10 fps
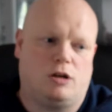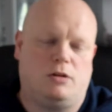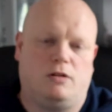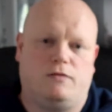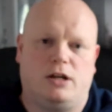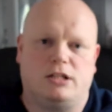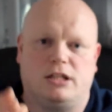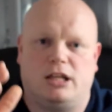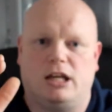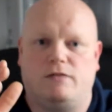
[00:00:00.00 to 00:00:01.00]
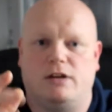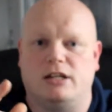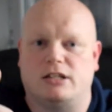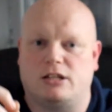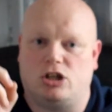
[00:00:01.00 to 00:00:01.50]
the 1st to
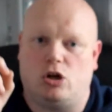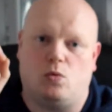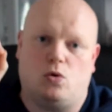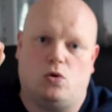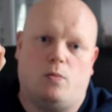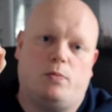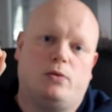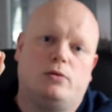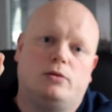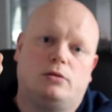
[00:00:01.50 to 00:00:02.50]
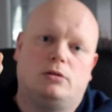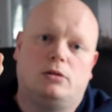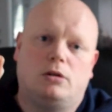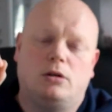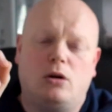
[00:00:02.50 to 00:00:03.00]
31st actually go up.
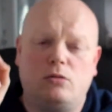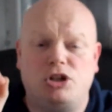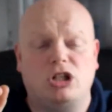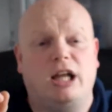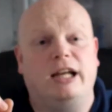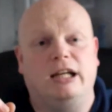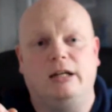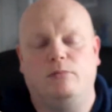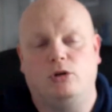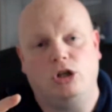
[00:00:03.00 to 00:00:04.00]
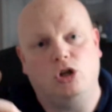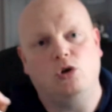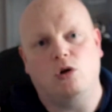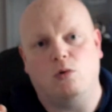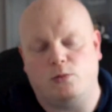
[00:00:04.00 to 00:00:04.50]
Only slightly, but they do
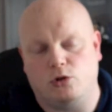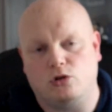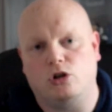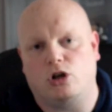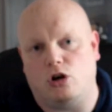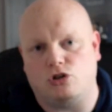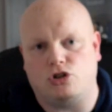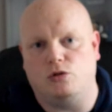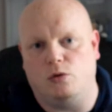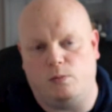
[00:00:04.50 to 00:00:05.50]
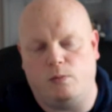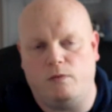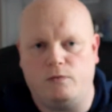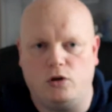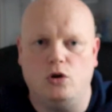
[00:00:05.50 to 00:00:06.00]
go up, so it's going to cost you a
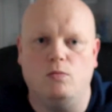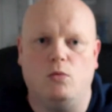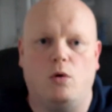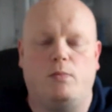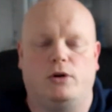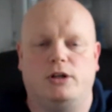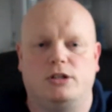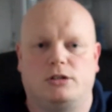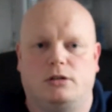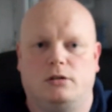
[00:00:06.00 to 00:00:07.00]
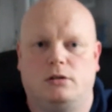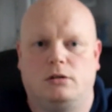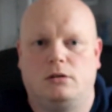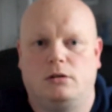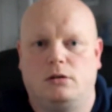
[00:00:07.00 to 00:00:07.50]
few more points.
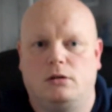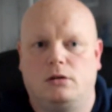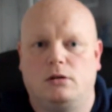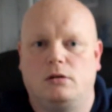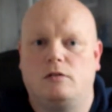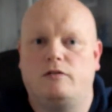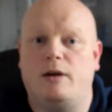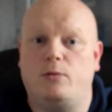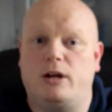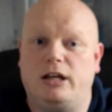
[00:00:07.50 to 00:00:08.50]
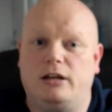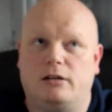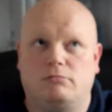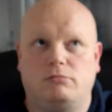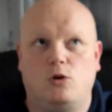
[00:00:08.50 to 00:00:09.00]
February
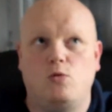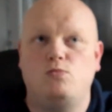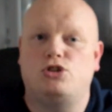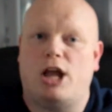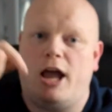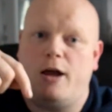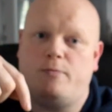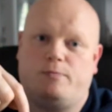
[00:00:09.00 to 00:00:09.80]
comes down,